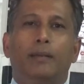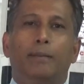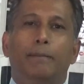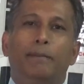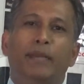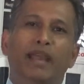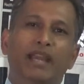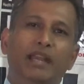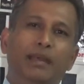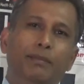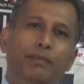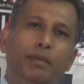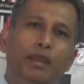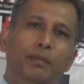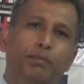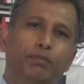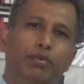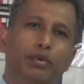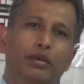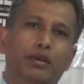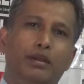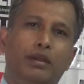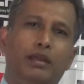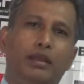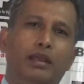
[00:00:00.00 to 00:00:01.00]
Many
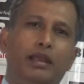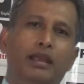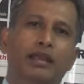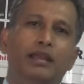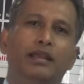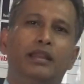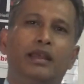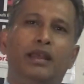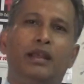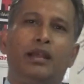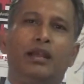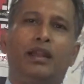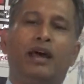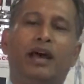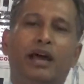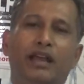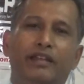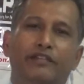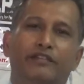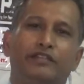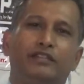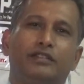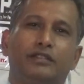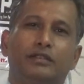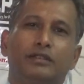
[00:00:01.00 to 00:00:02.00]
people in their
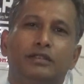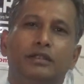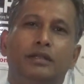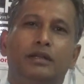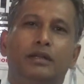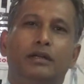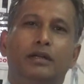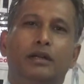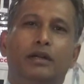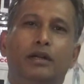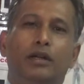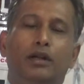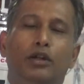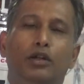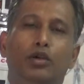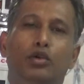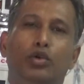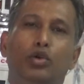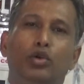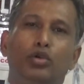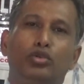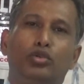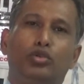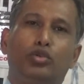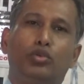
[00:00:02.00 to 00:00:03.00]
lives
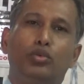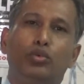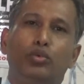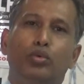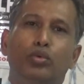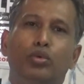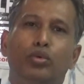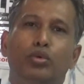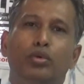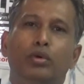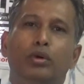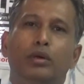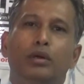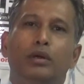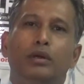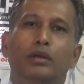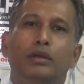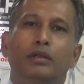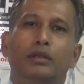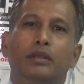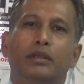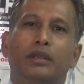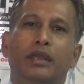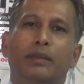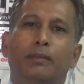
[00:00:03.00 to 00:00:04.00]
go through
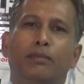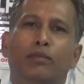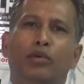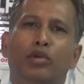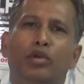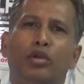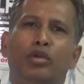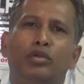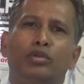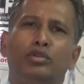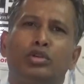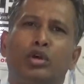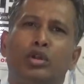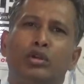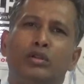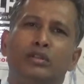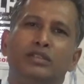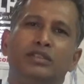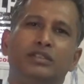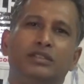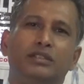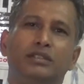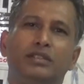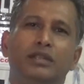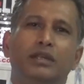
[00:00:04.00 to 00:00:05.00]
their
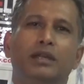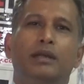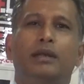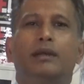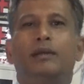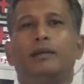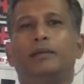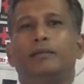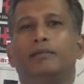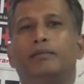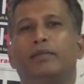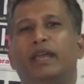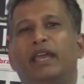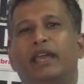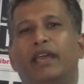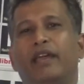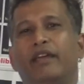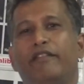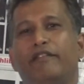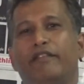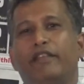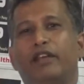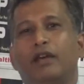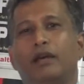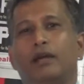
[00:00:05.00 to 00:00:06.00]
monotonous
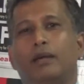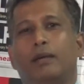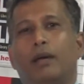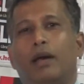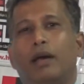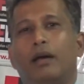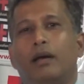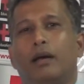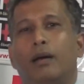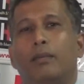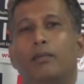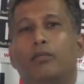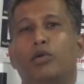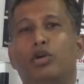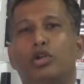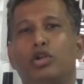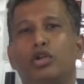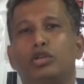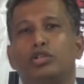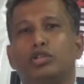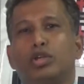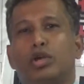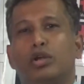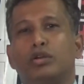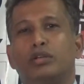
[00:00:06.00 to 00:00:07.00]
behavior, a
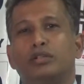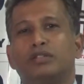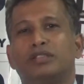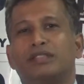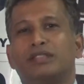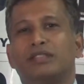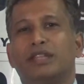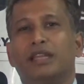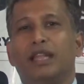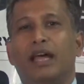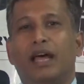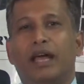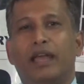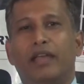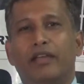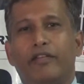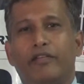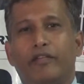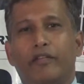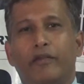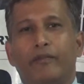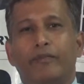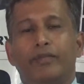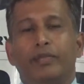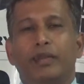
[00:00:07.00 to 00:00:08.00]
monotonous
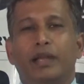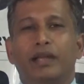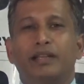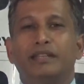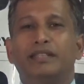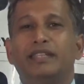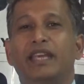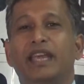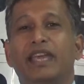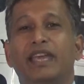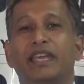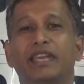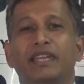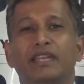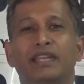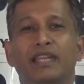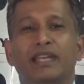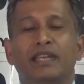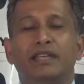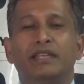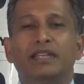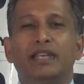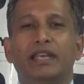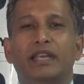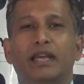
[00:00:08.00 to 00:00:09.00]
life, day in
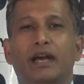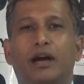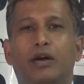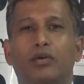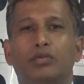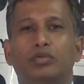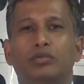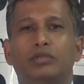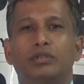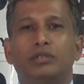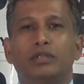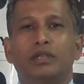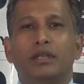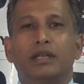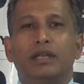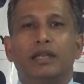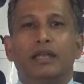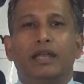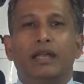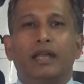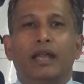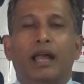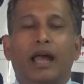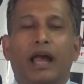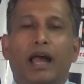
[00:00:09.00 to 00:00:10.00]
and day out,
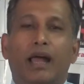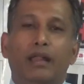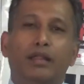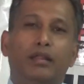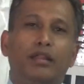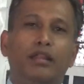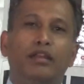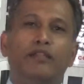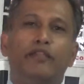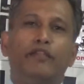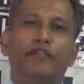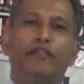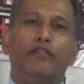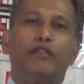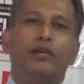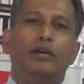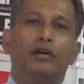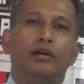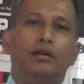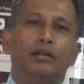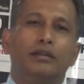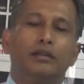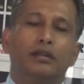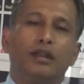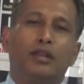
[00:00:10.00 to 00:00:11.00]
as if
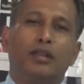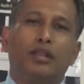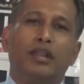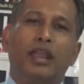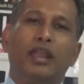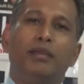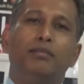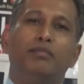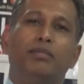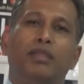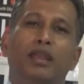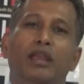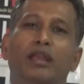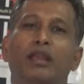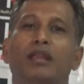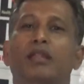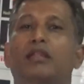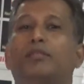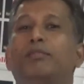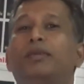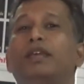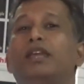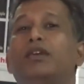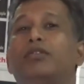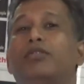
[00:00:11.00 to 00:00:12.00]
the same thing
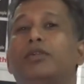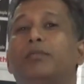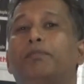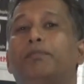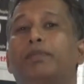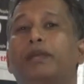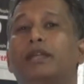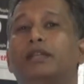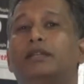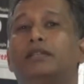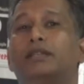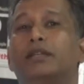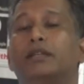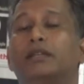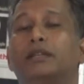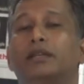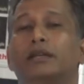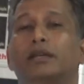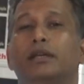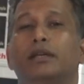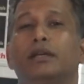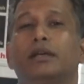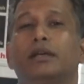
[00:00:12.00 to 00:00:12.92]
is being repeated